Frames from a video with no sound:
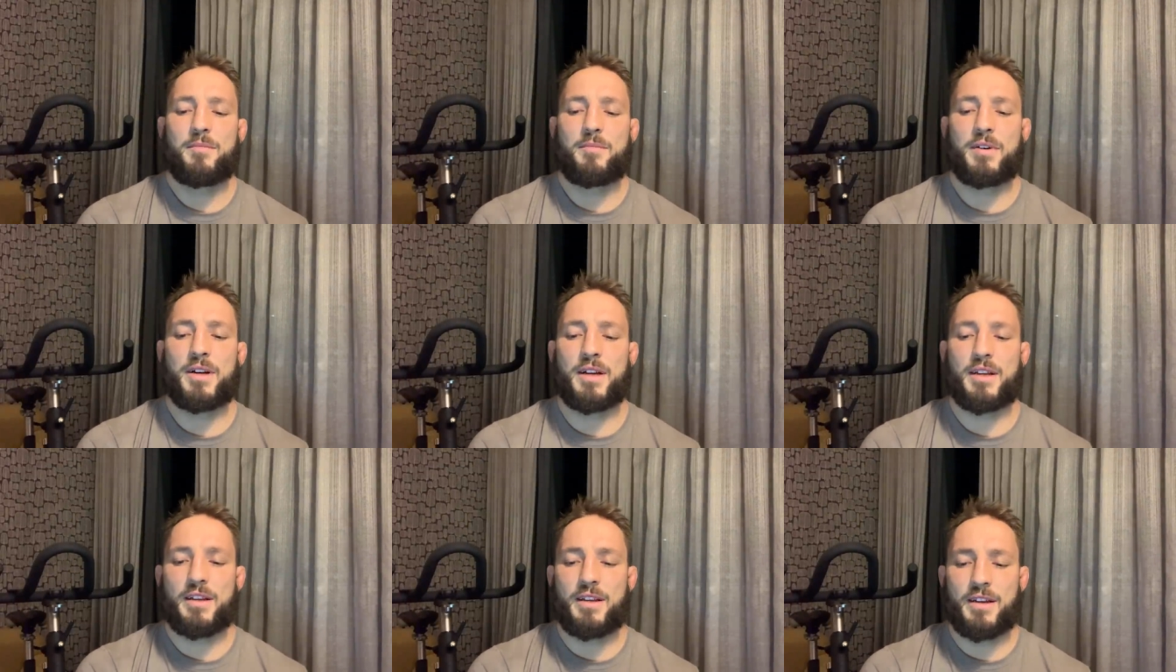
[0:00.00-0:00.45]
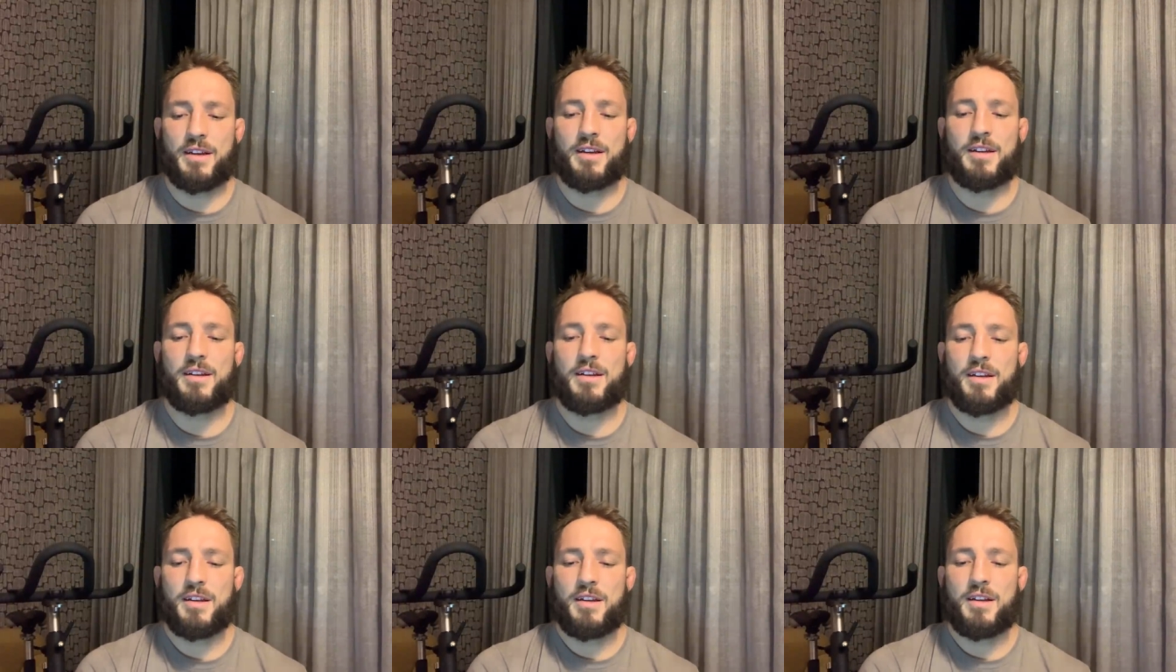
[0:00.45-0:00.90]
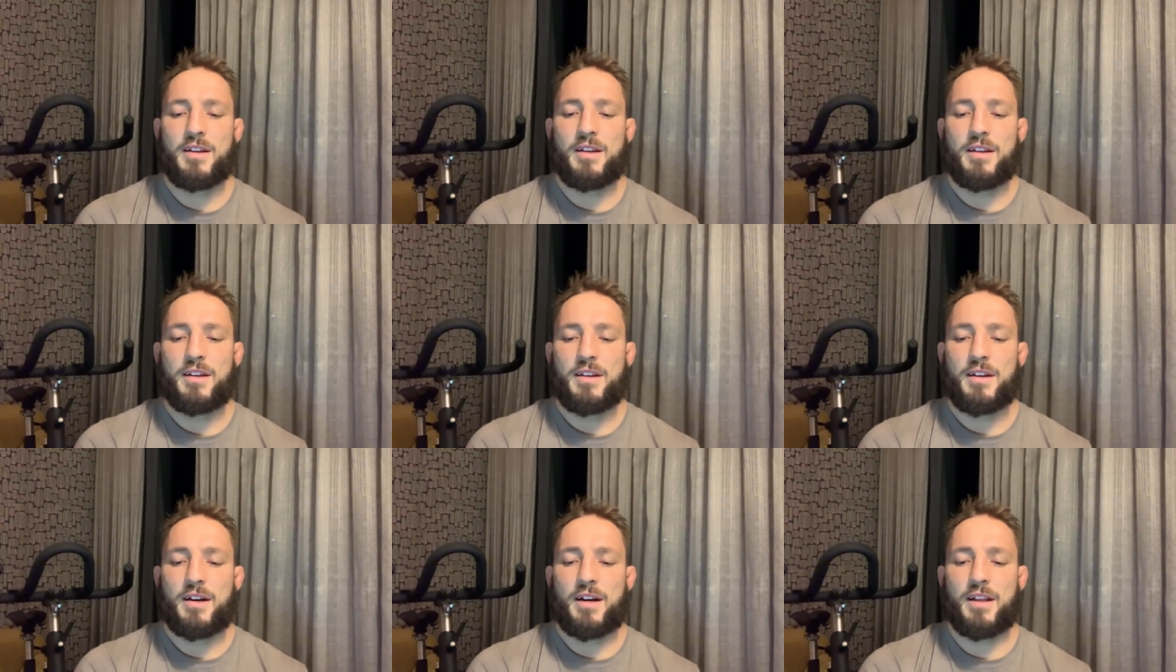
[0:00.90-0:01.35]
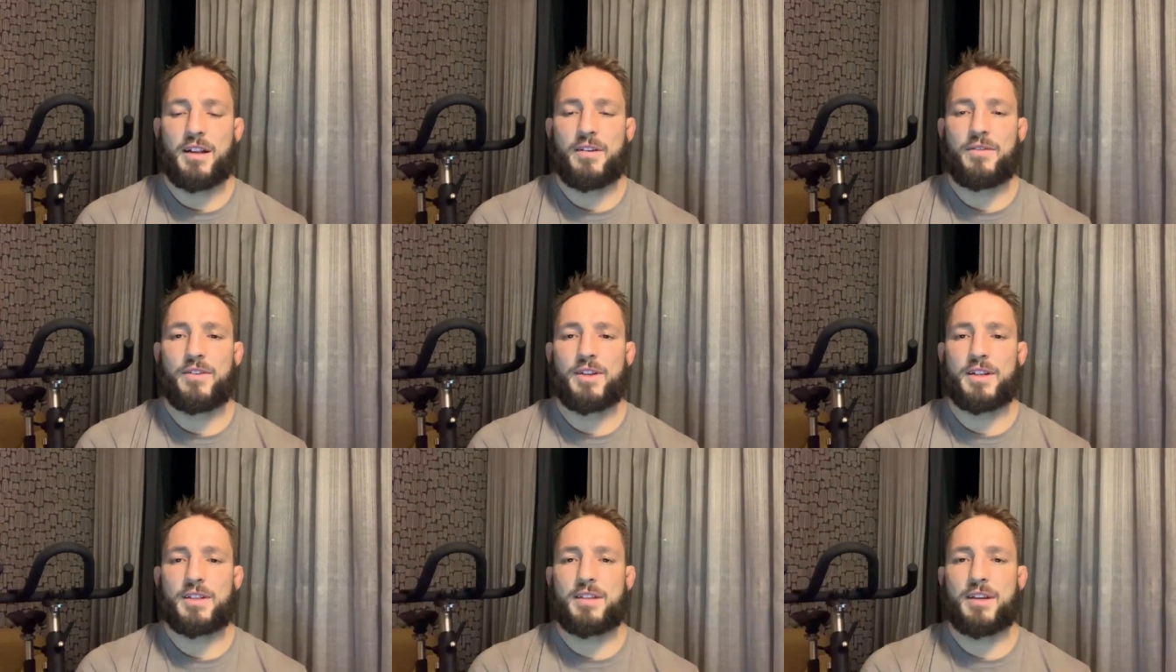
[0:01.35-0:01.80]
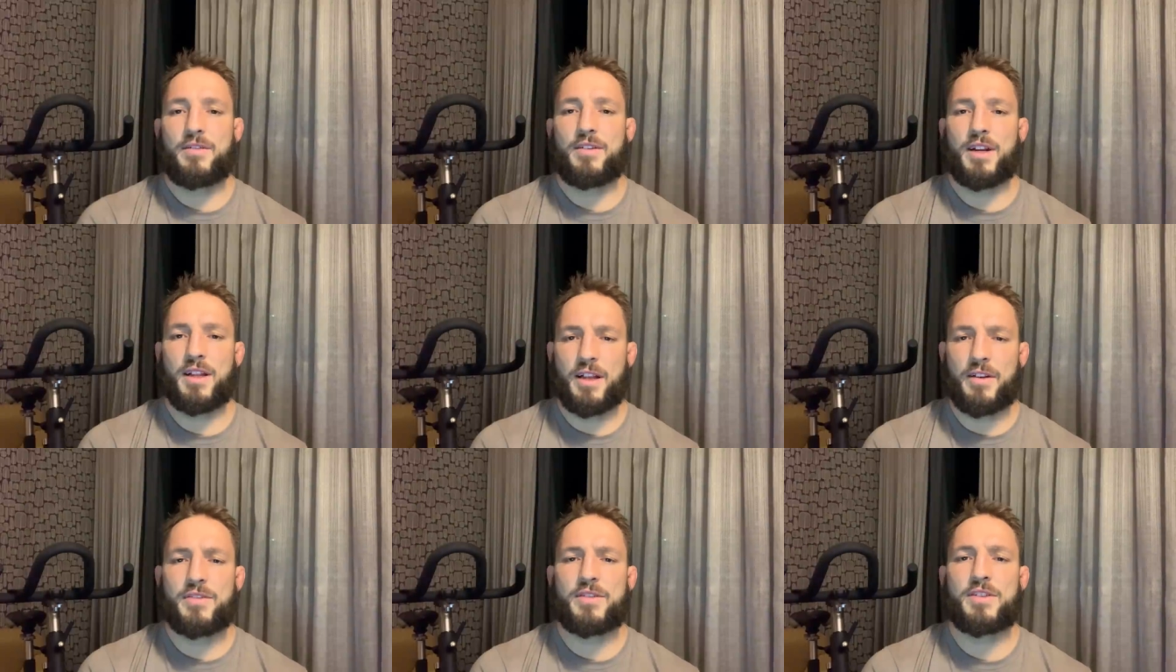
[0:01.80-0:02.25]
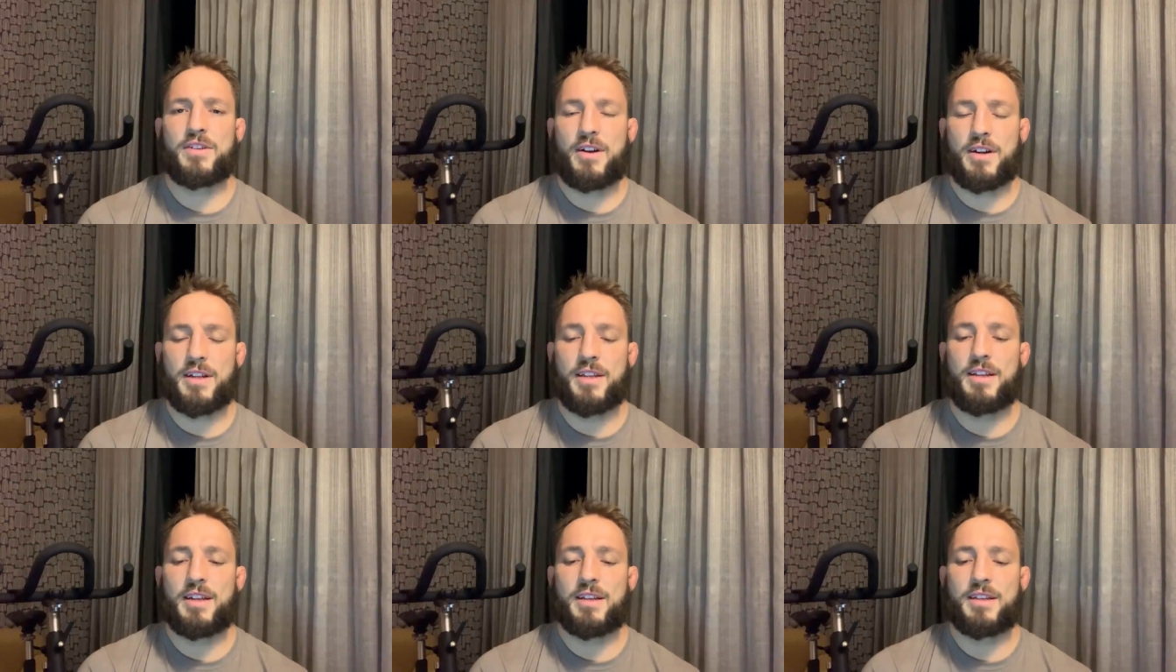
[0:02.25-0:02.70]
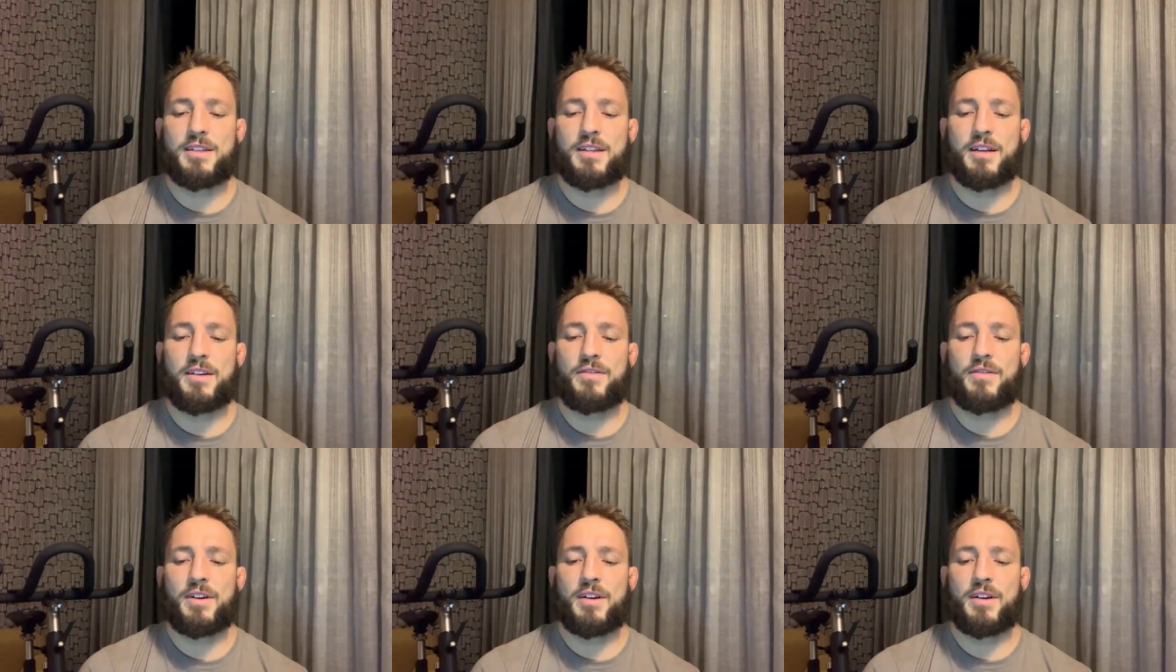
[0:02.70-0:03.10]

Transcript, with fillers: But yeah, I love that stuff. I love signing that stuff.